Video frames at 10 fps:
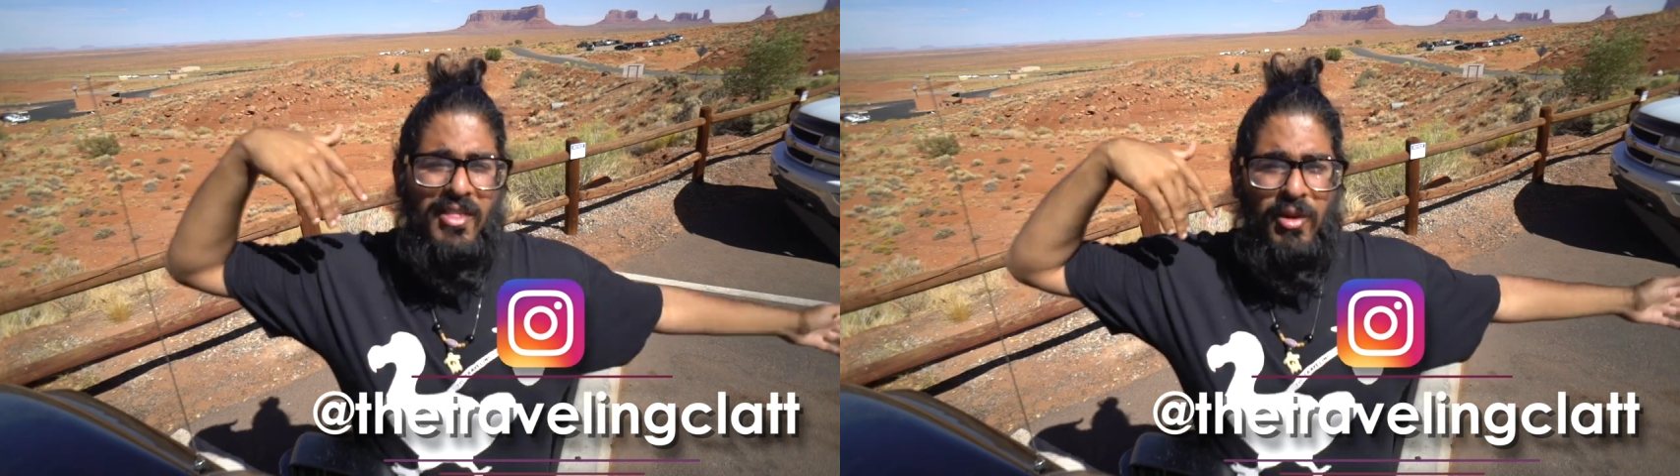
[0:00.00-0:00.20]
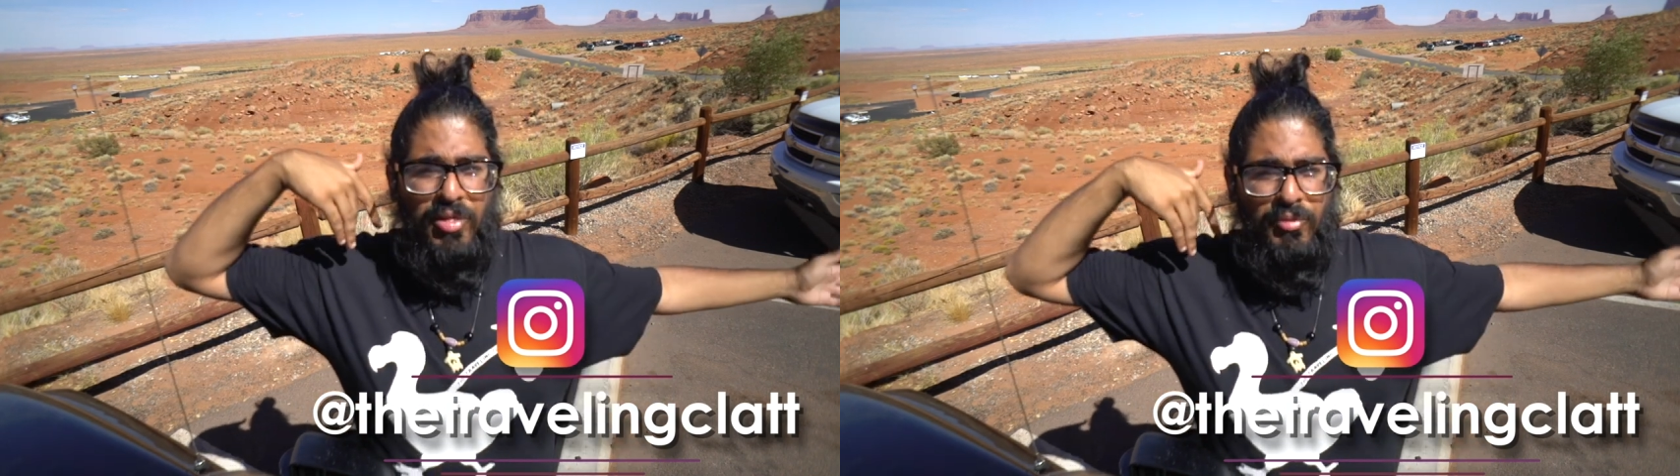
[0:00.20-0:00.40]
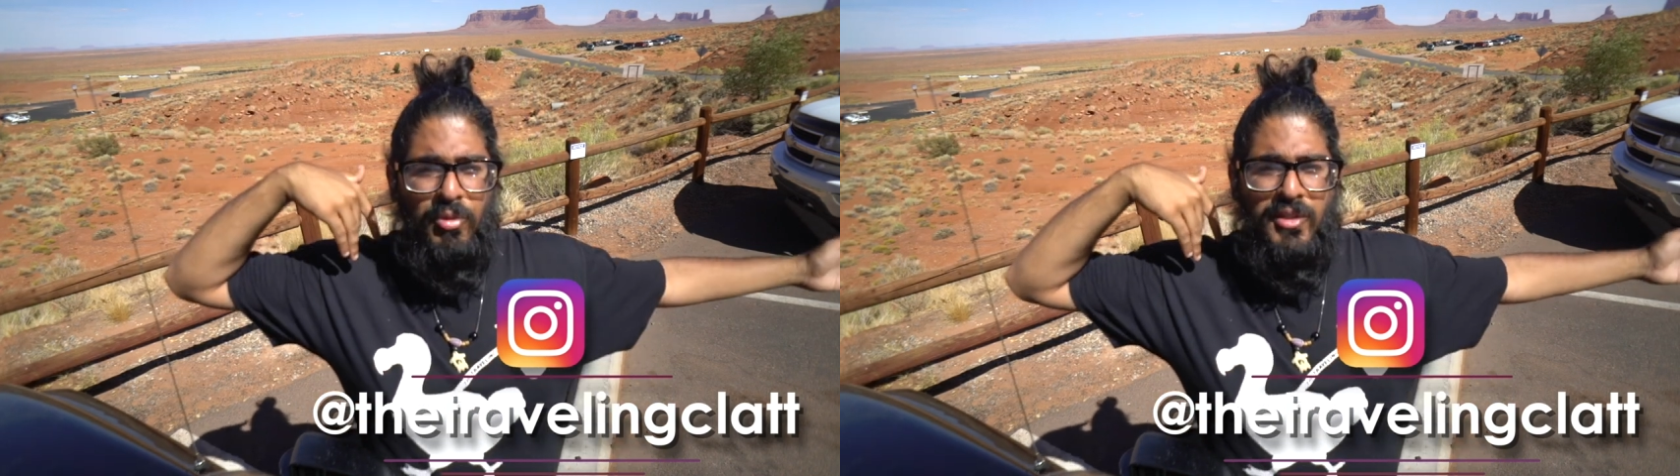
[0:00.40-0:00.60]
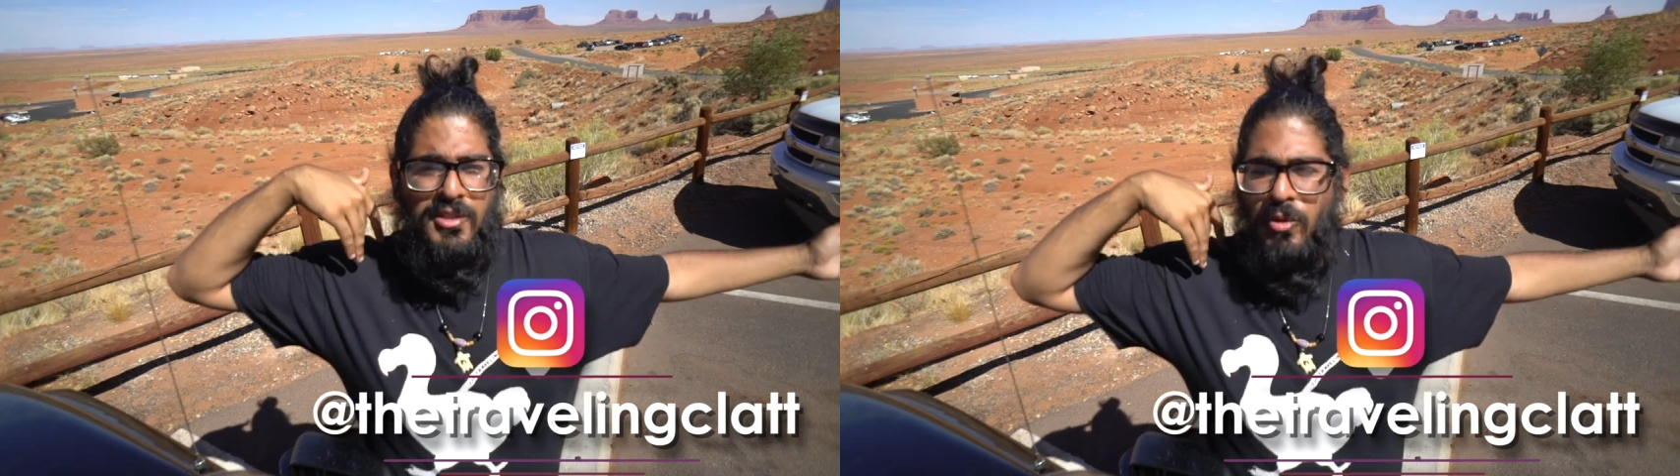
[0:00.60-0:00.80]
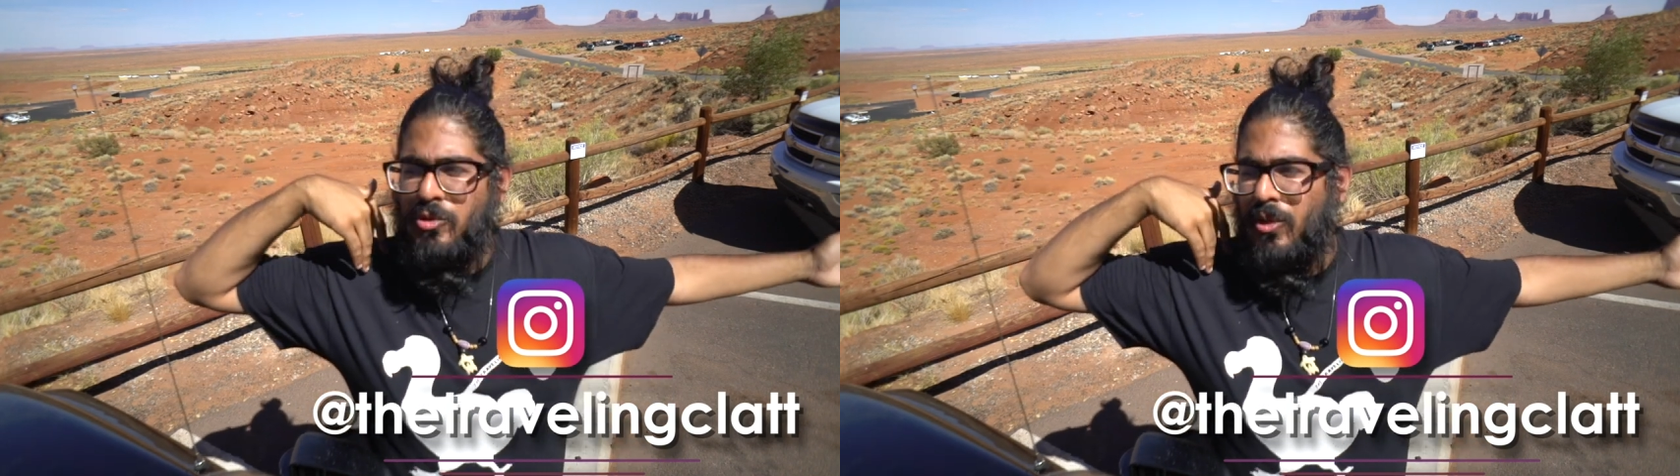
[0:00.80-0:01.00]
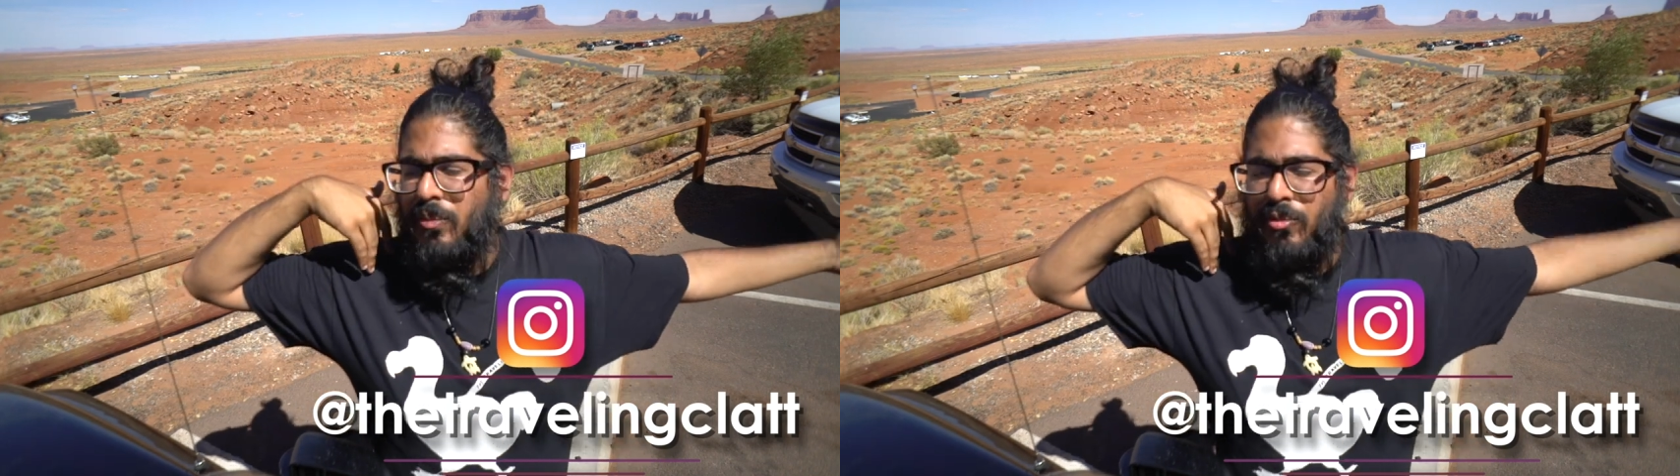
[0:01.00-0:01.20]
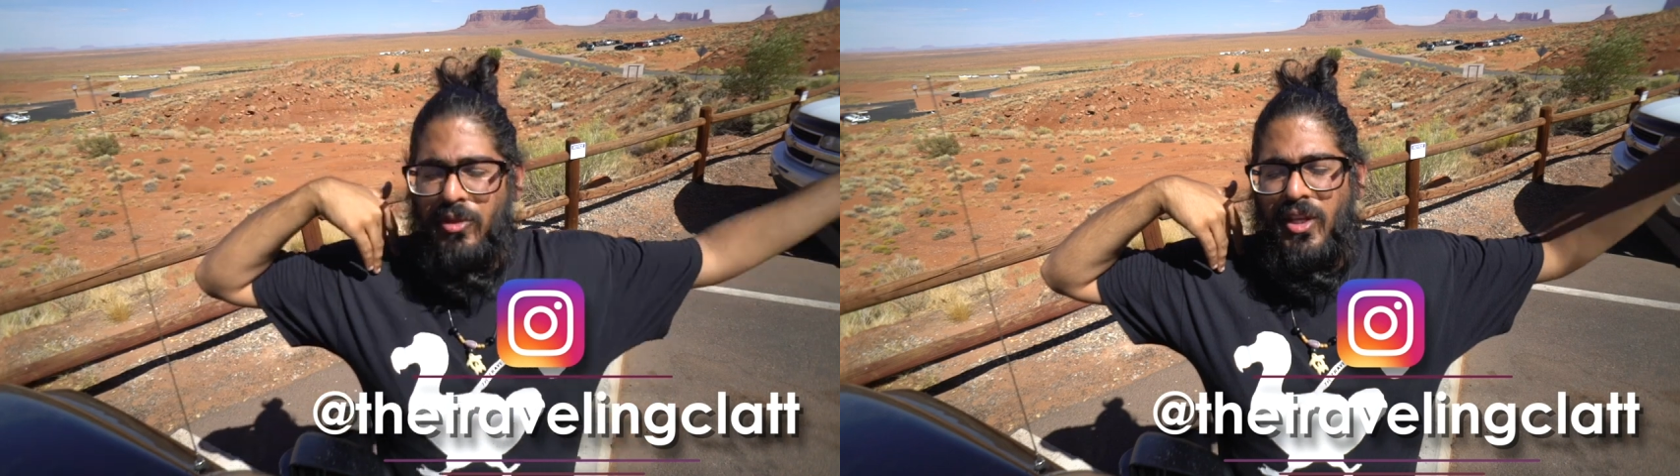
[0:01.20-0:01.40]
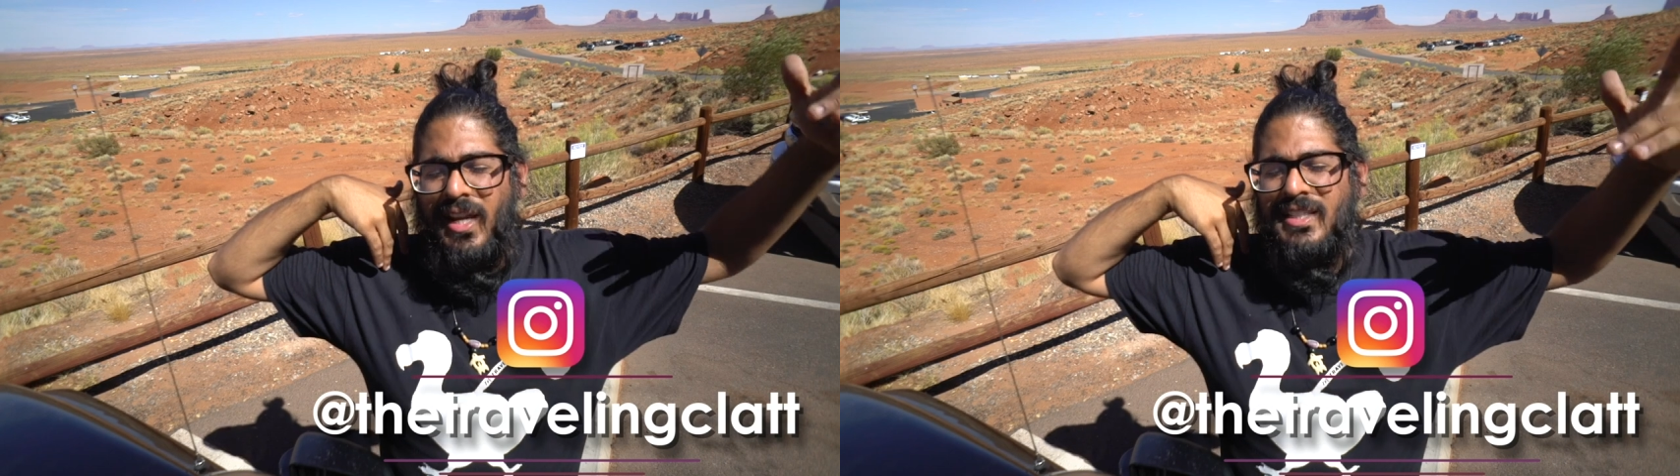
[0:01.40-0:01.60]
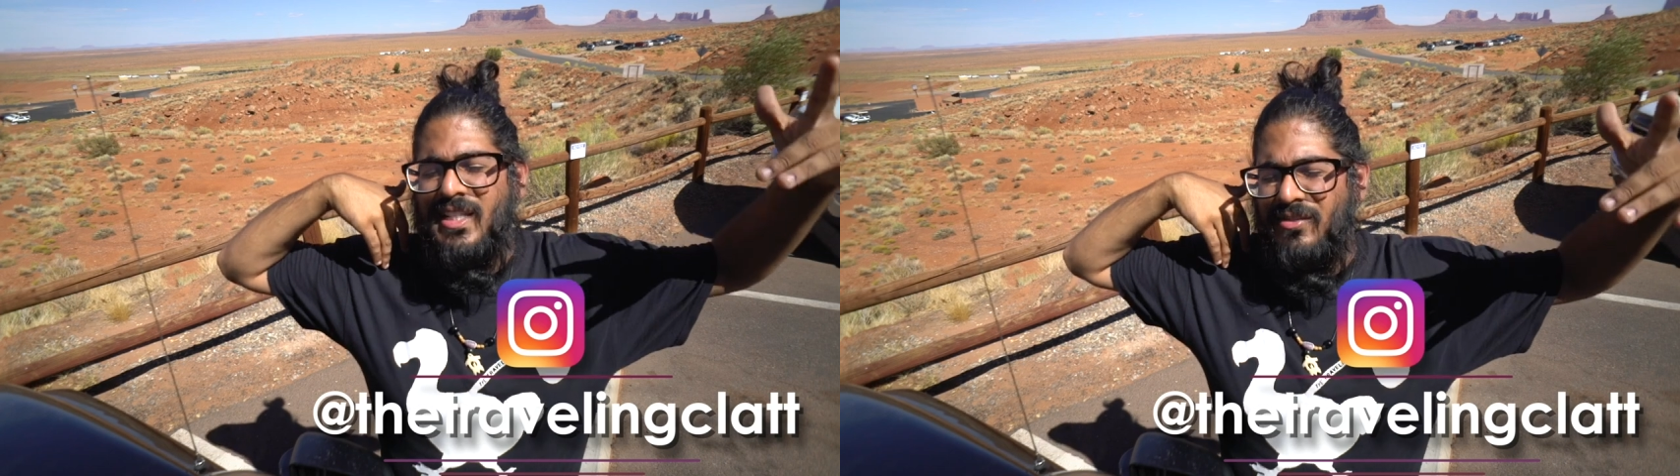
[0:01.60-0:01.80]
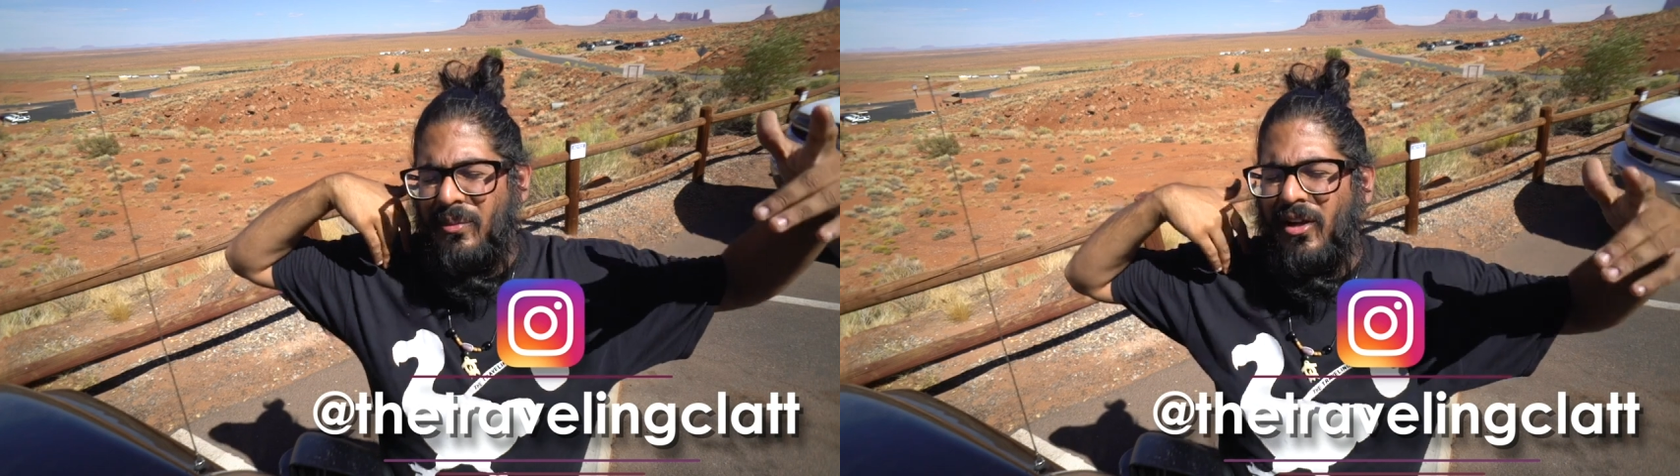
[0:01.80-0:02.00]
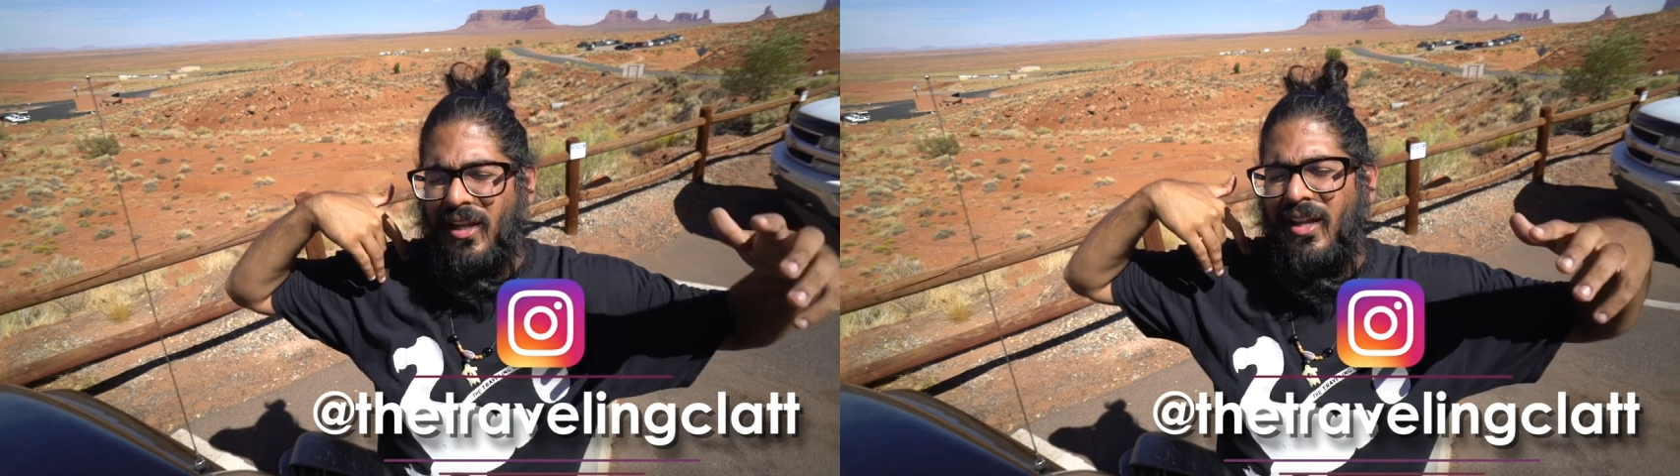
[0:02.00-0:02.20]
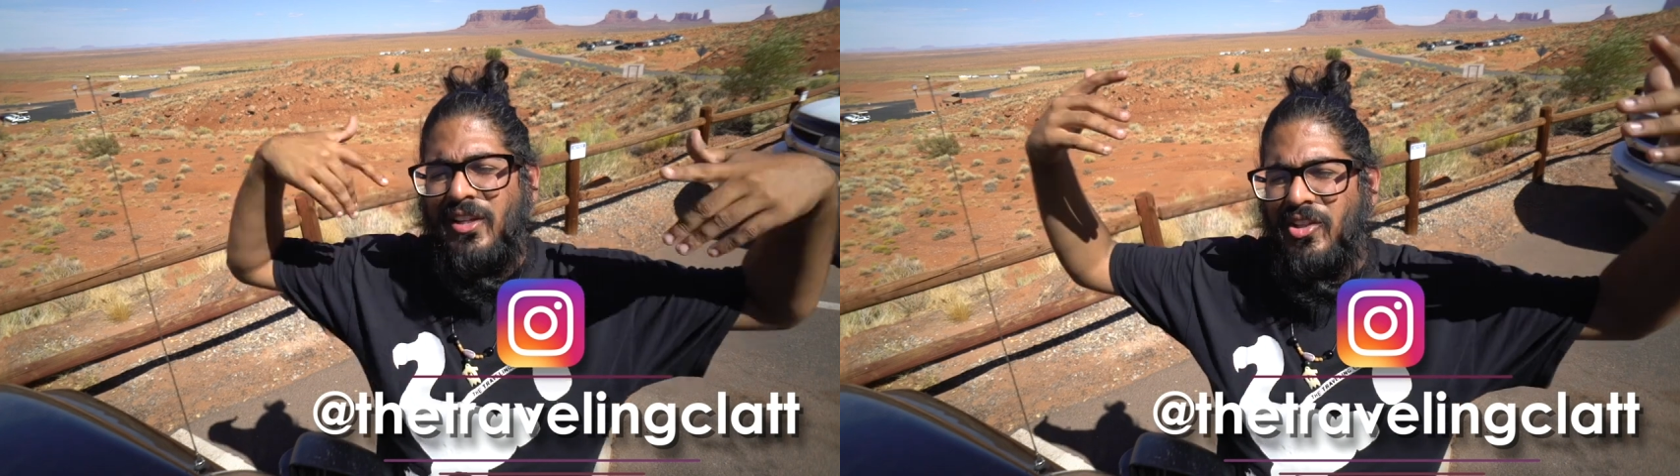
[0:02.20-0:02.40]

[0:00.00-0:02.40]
that are through this road trip through the United States of America.